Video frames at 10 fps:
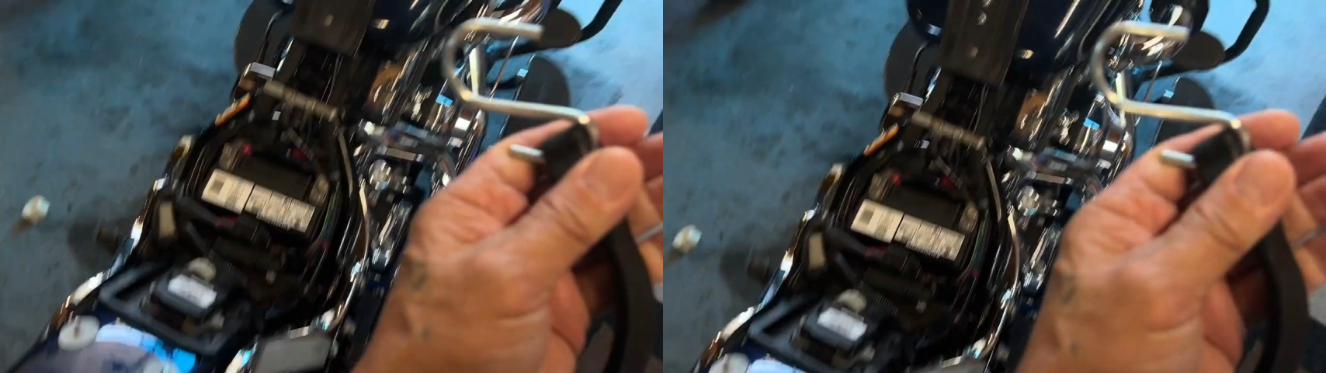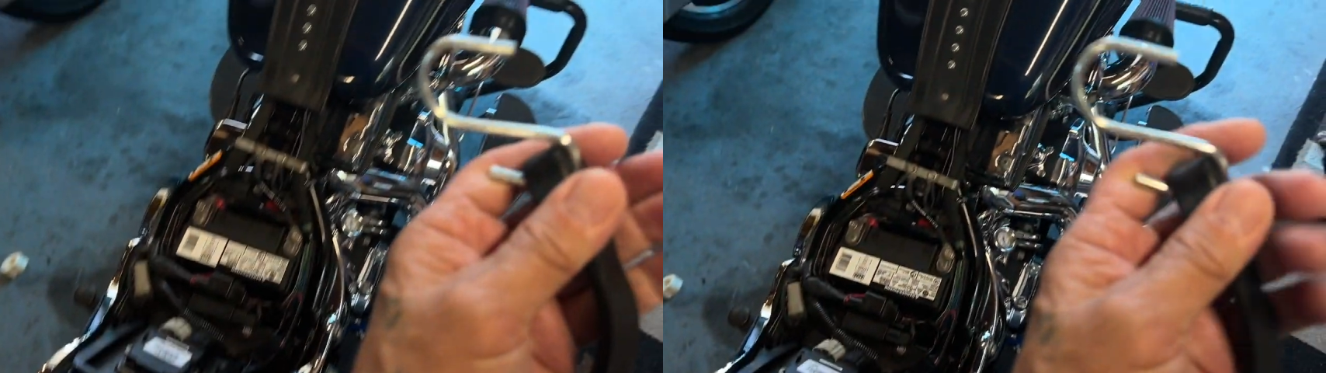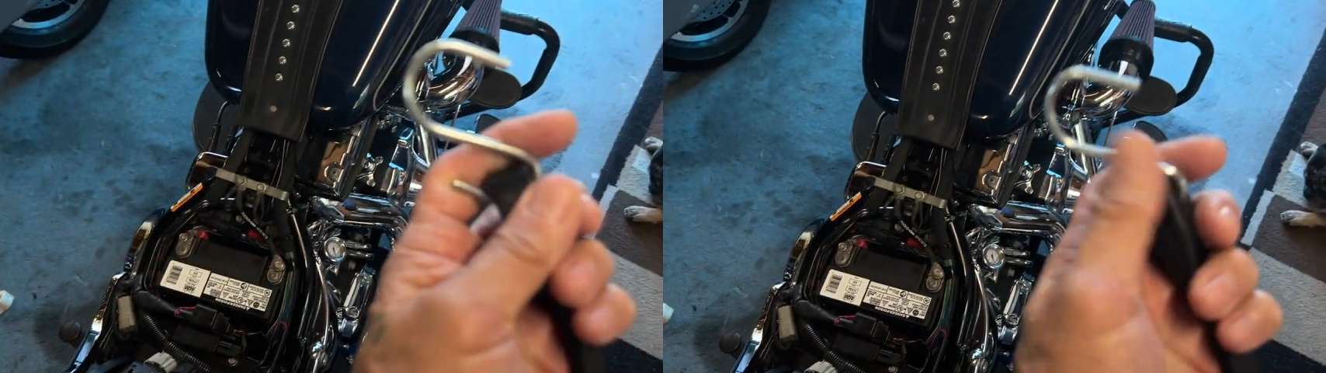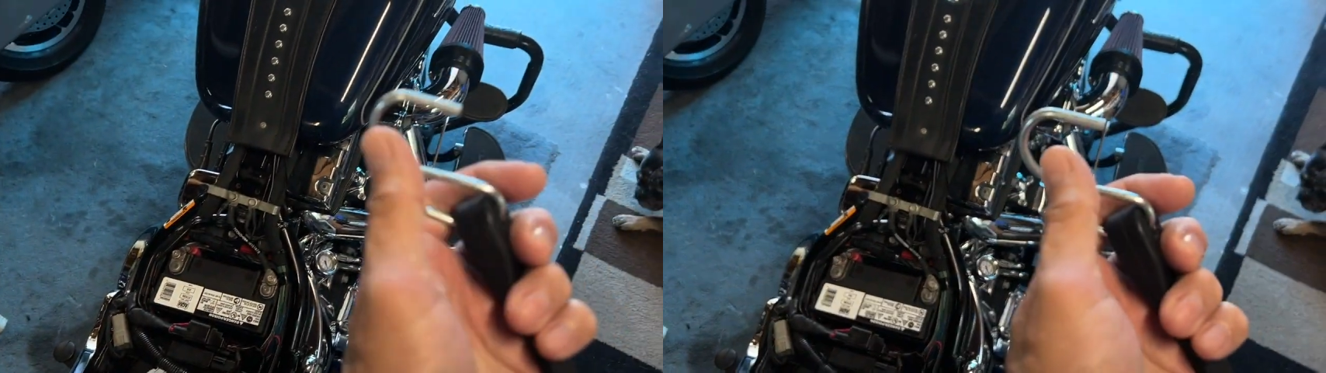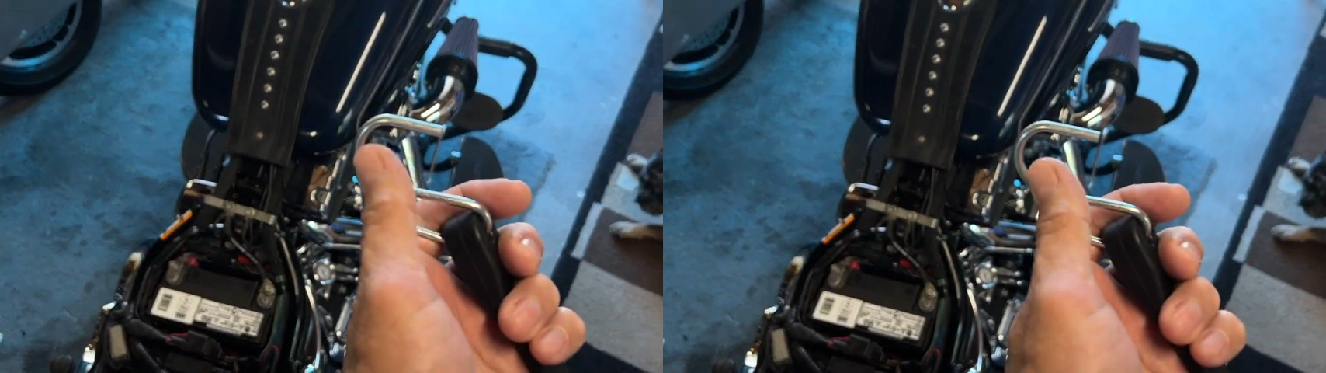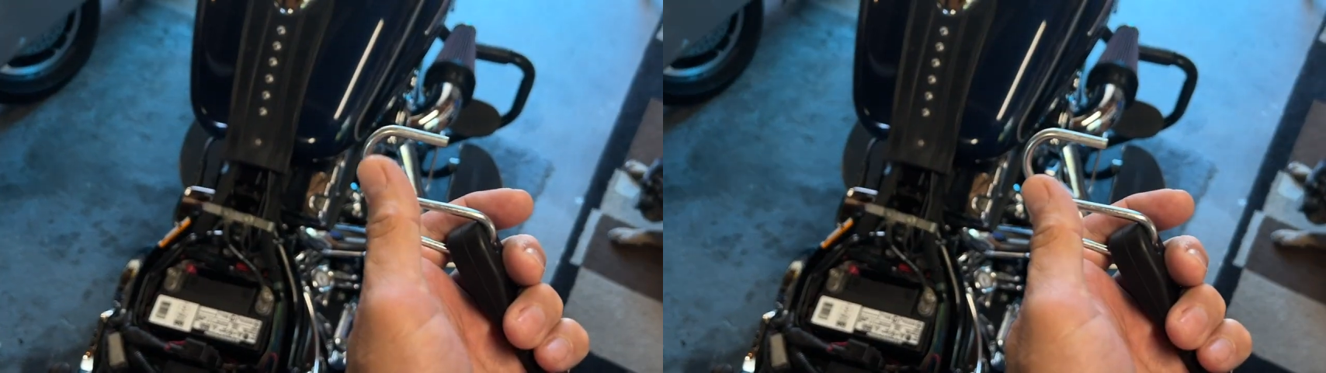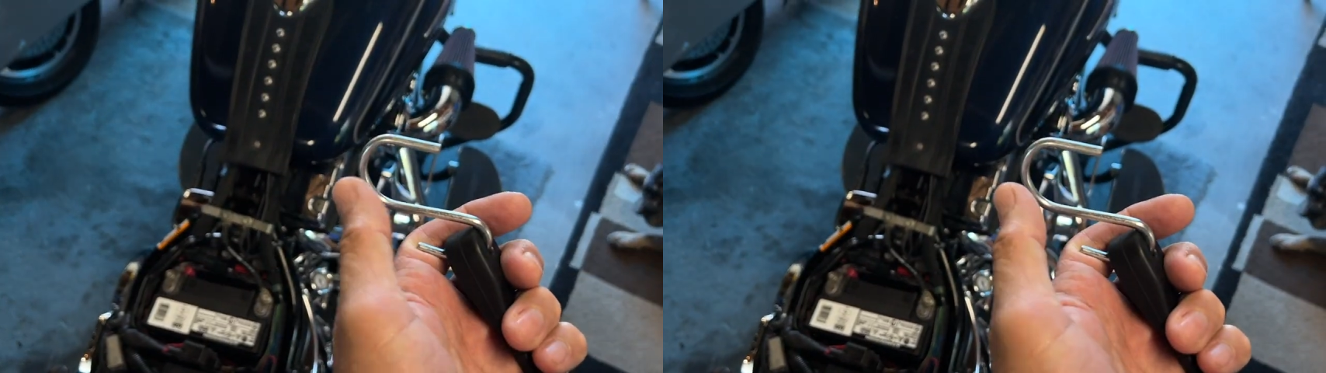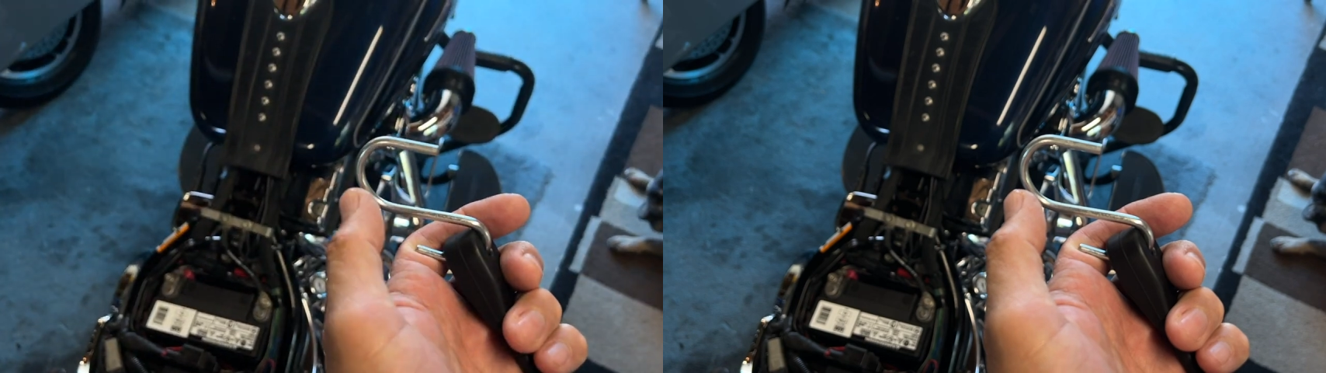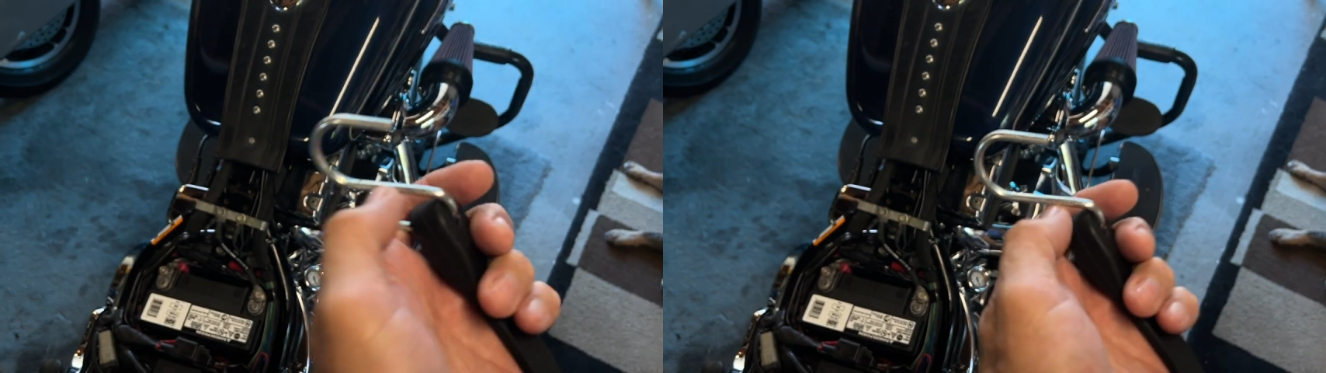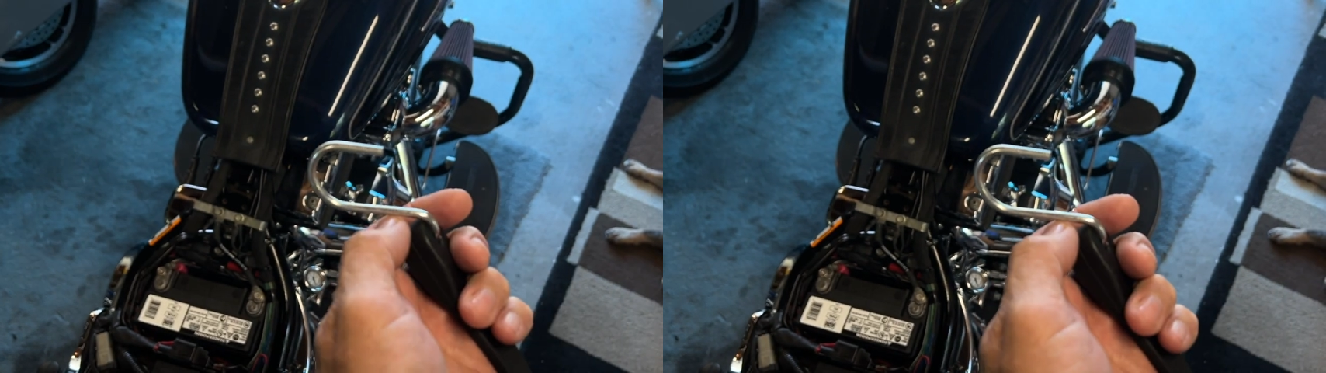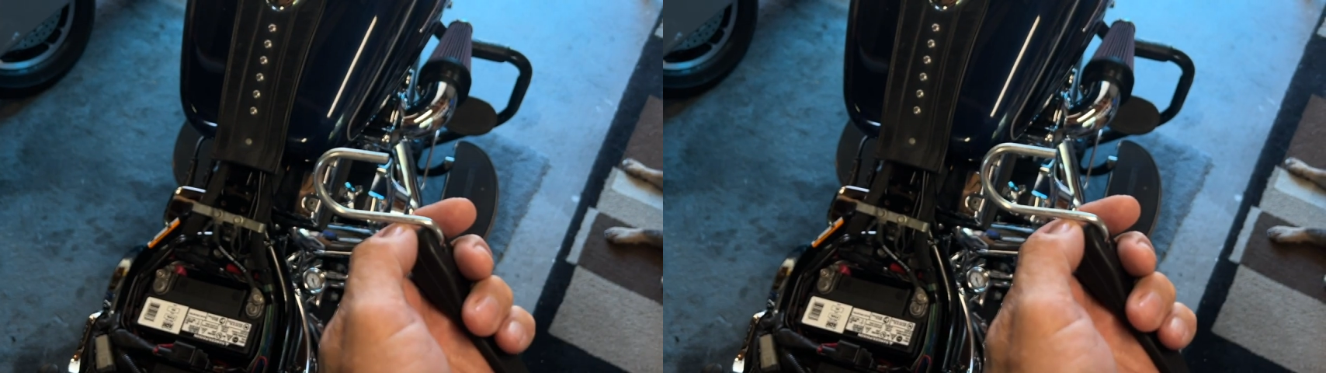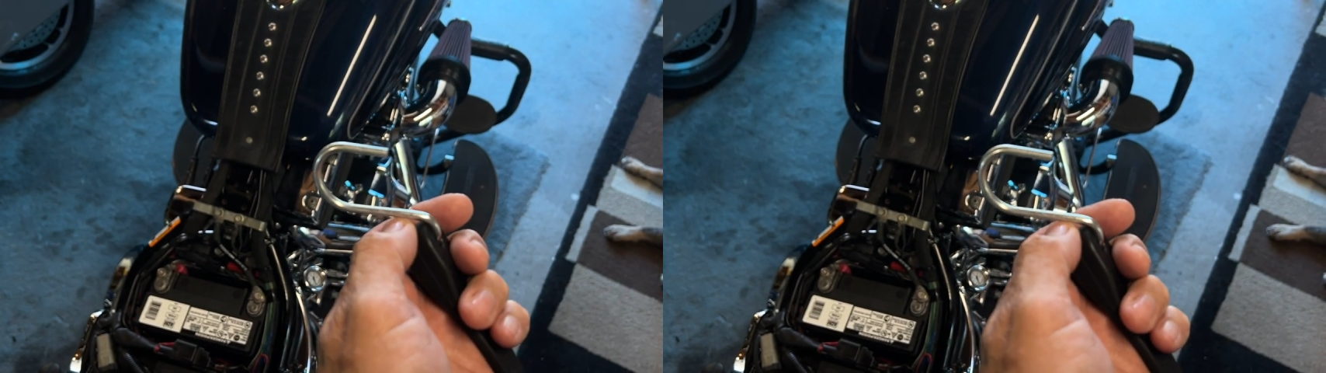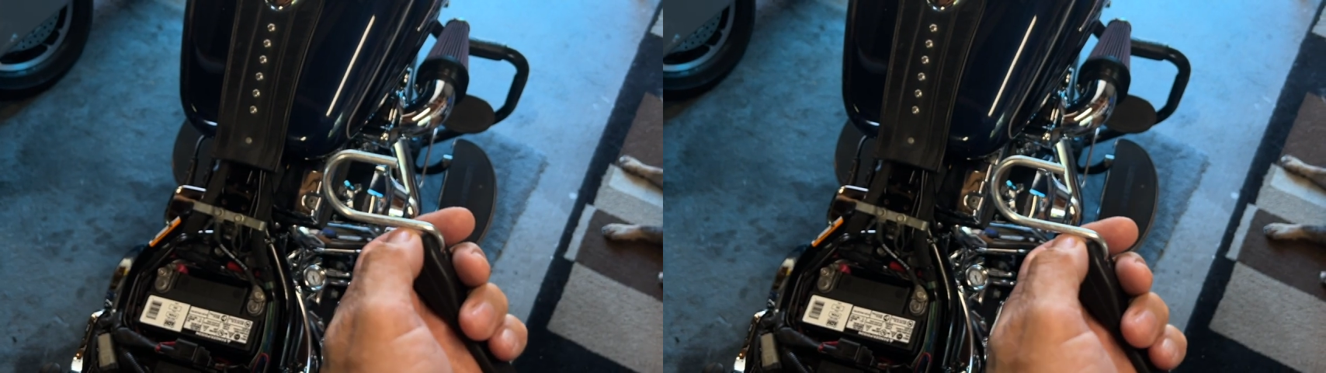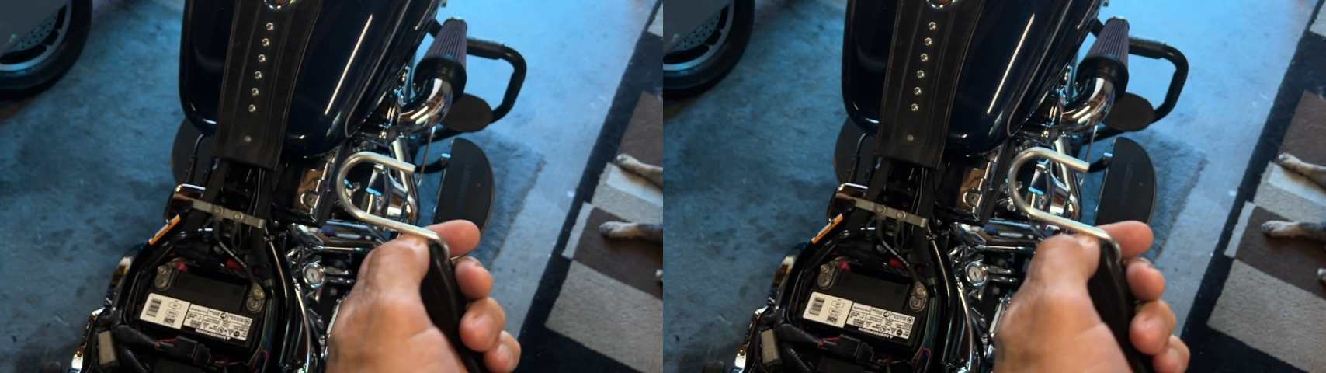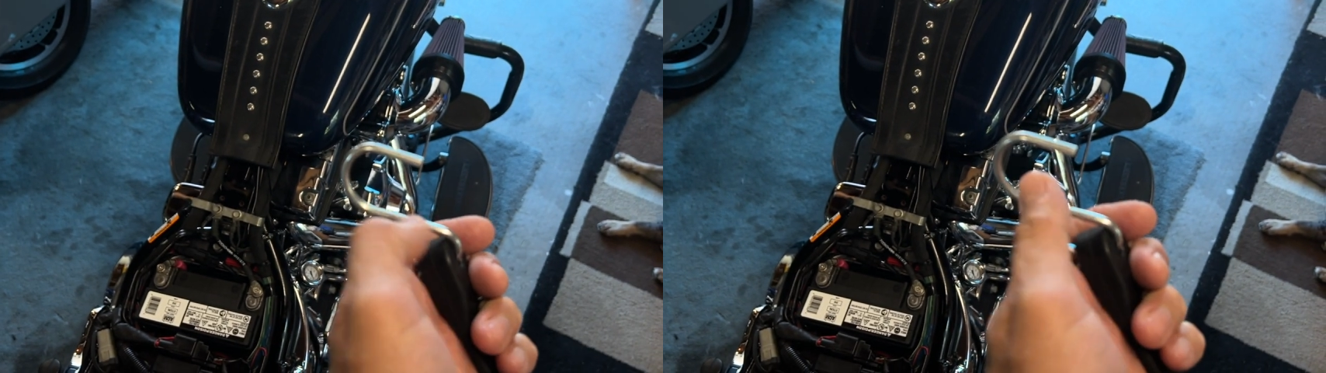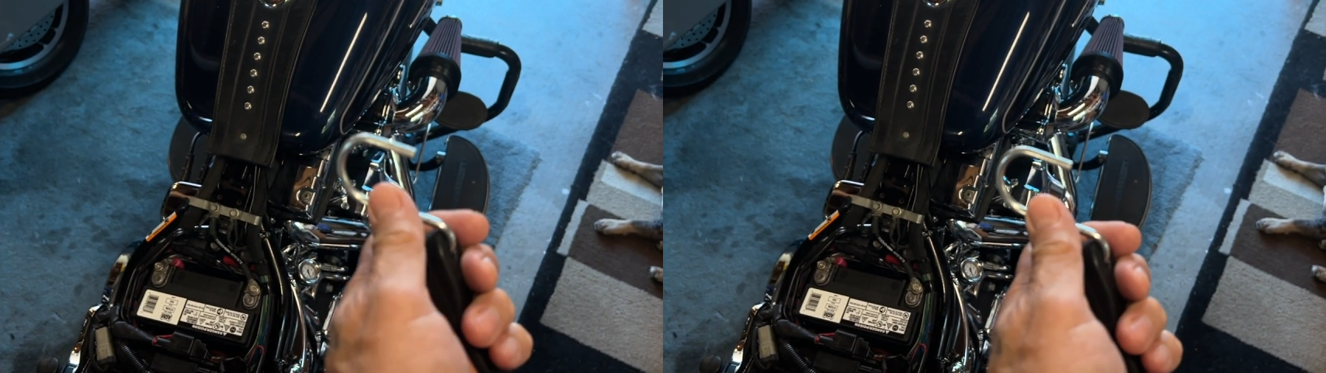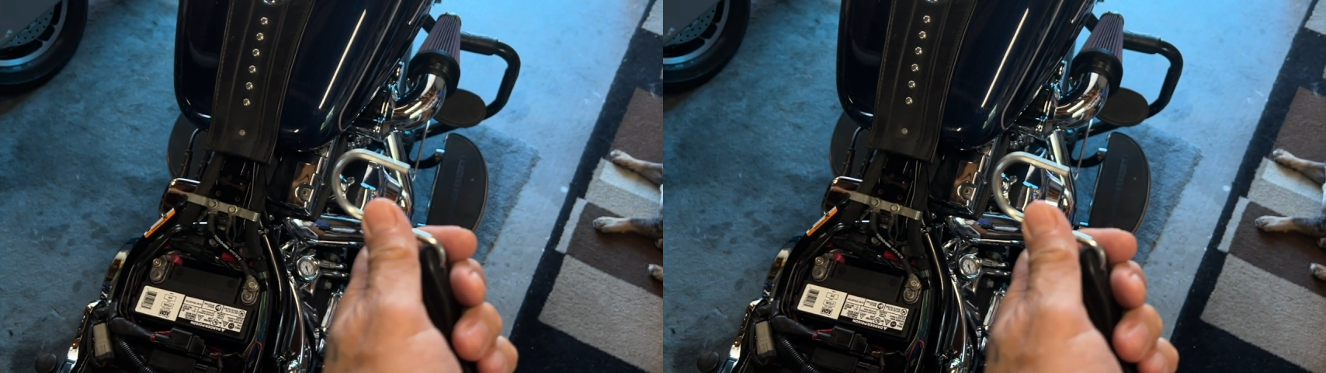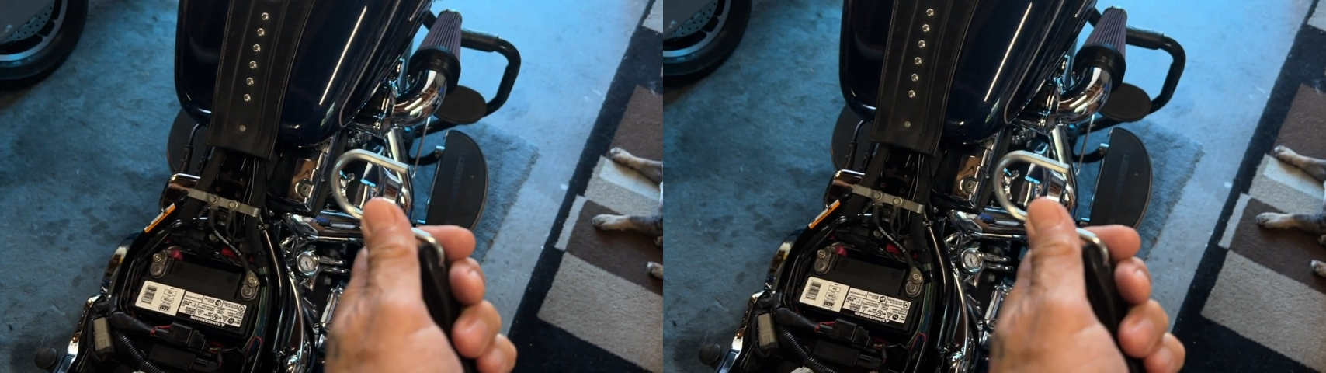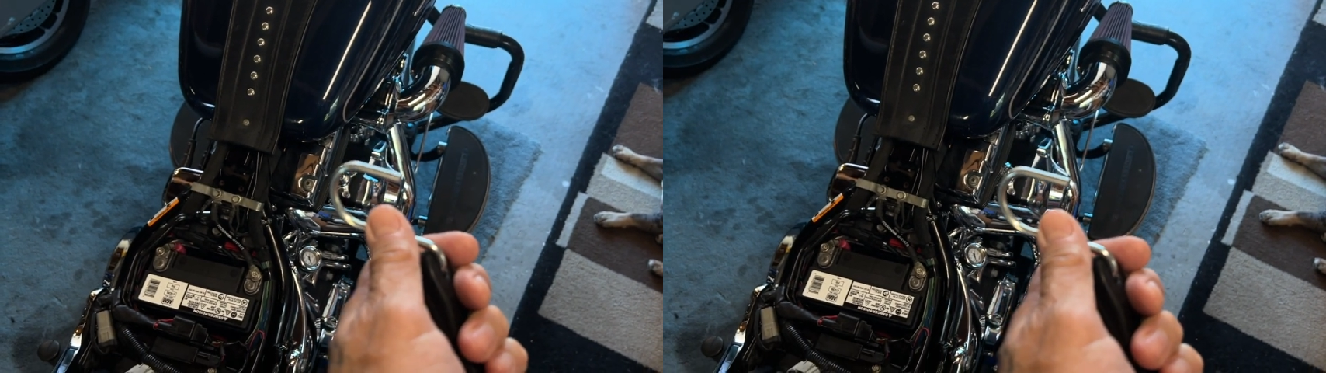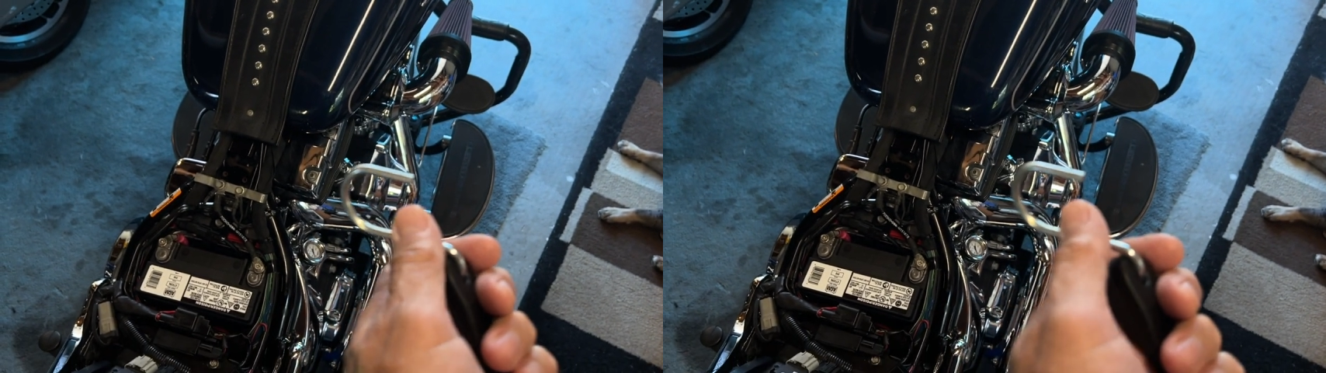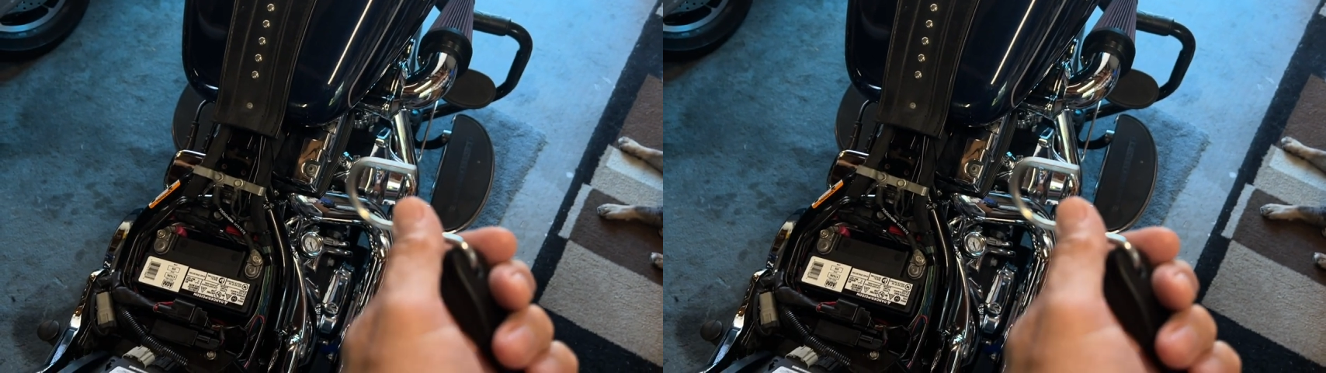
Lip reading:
No face is visible, so there are no lips to read.